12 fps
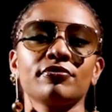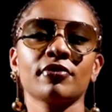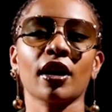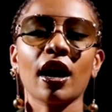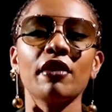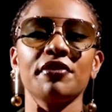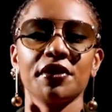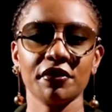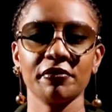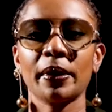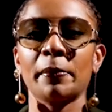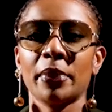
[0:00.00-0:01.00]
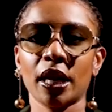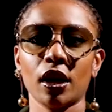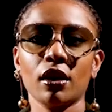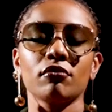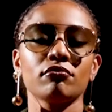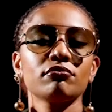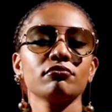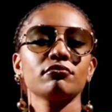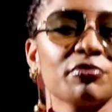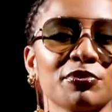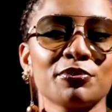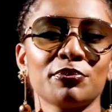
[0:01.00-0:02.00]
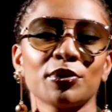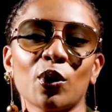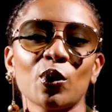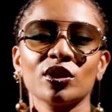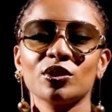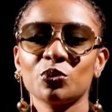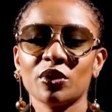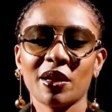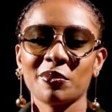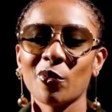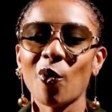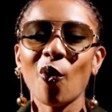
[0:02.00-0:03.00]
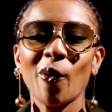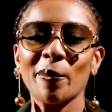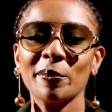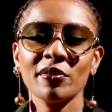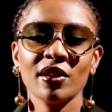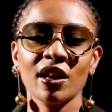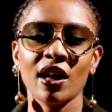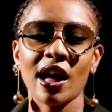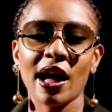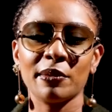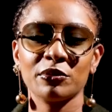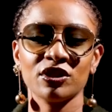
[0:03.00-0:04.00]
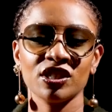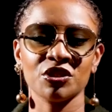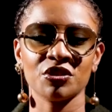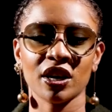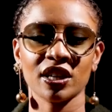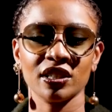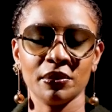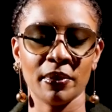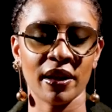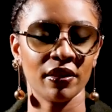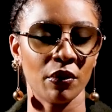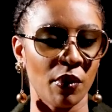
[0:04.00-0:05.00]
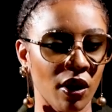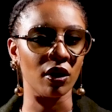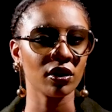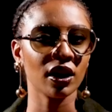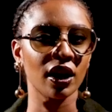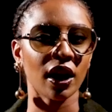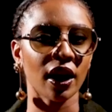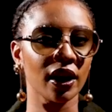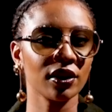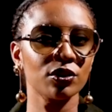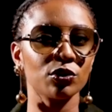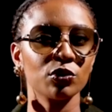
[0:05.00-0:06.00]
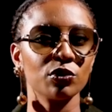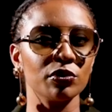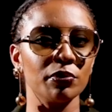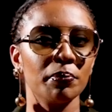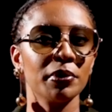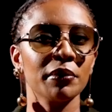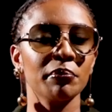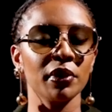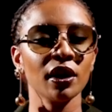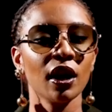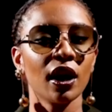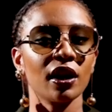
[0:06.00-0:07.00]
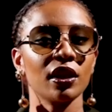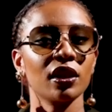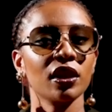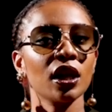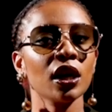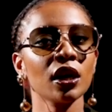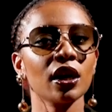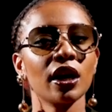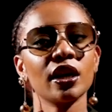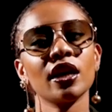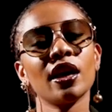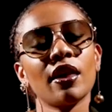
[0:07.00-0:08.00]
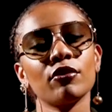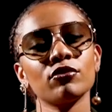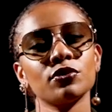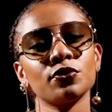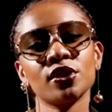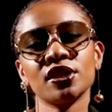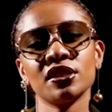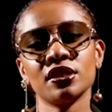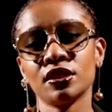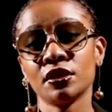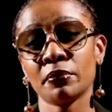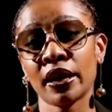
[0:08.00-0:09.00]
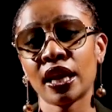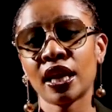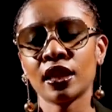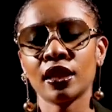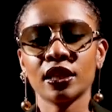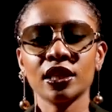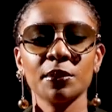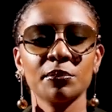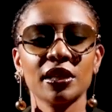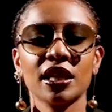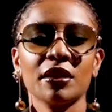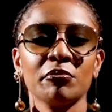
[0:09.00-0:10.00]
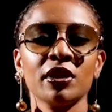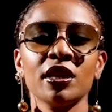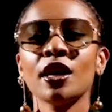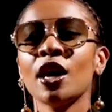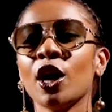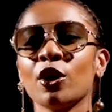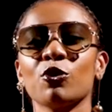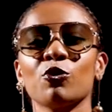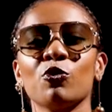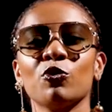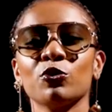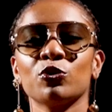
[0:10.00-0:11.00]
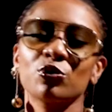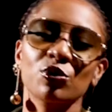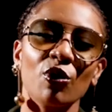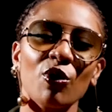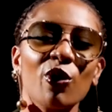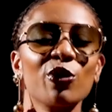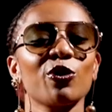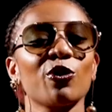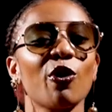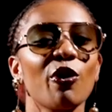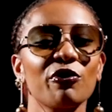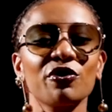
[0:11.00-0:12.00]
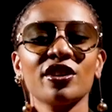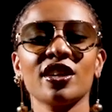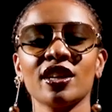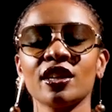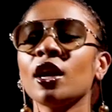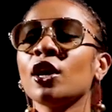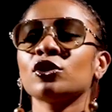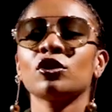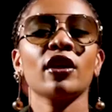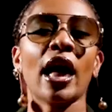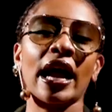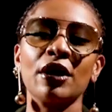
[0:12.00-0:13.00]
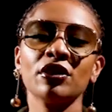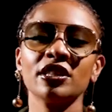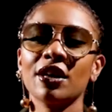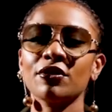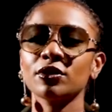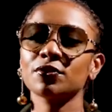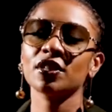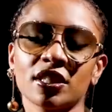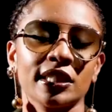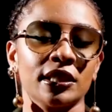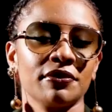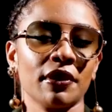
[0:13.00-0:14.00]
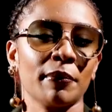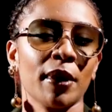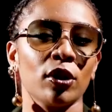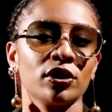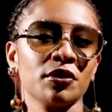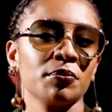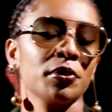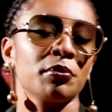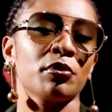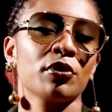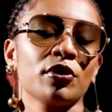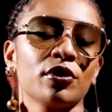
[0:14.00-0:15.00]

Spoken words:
the comfort of my bed, because when I'm home, I'm not distracted by the world and I get to be me and think and hear those voices in my head that keep telling me, you're strong, you're confident. So I cannot hear those voices if I'm out in people.